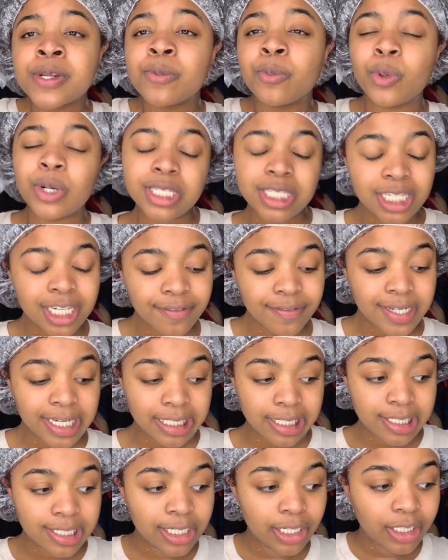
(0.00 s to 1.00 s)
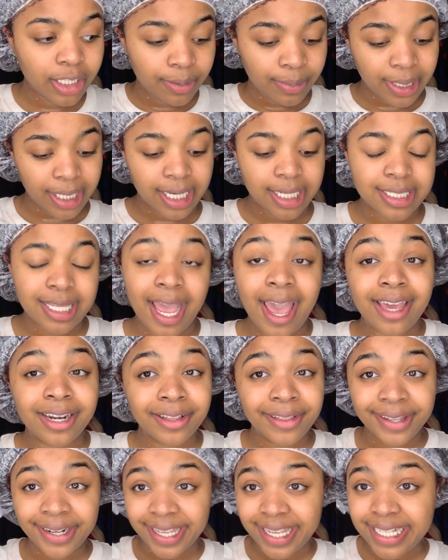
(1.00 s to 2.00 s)
wasn't even necessarily because I had a
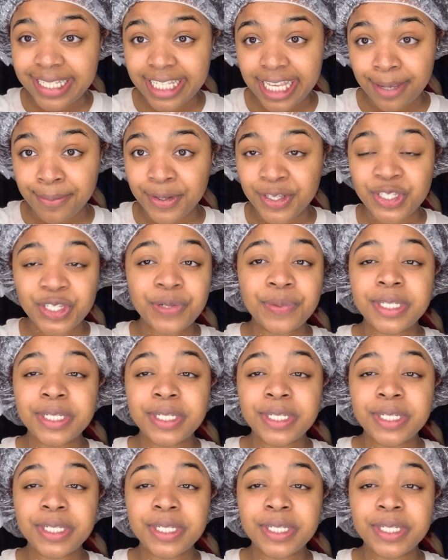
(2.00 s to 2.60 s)
lot of heat damage.